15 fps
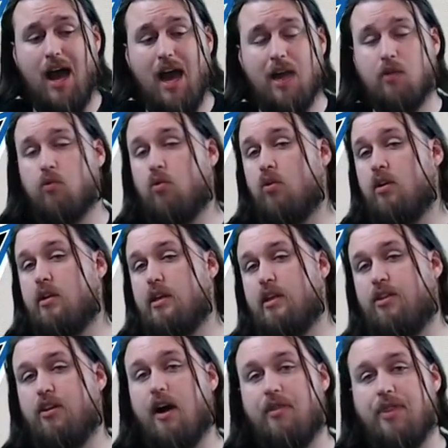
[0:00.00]
I really
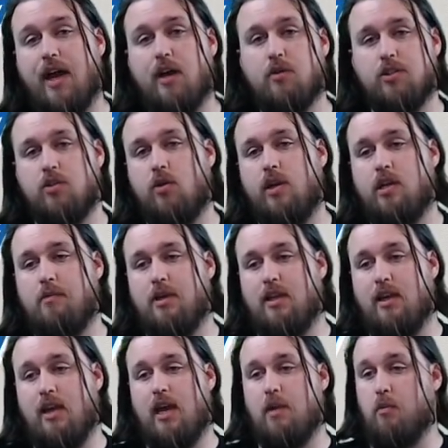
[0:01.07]
thought that was going to be
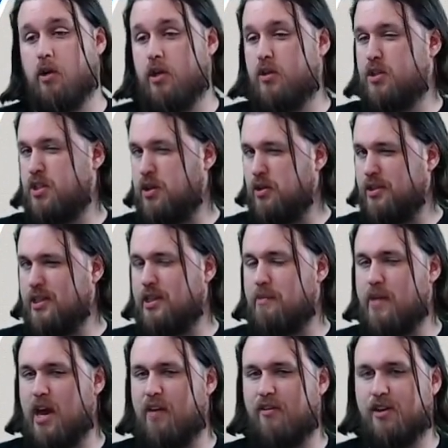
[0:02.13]
the game where you just looked at the
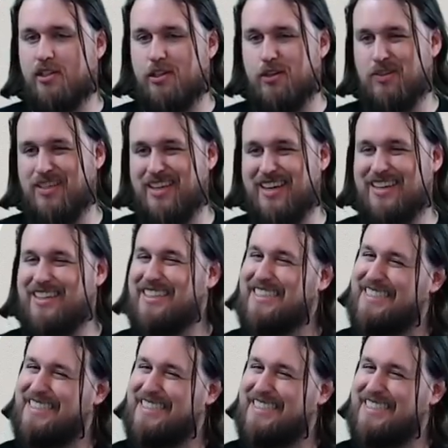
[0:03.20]
Mavericks and you said,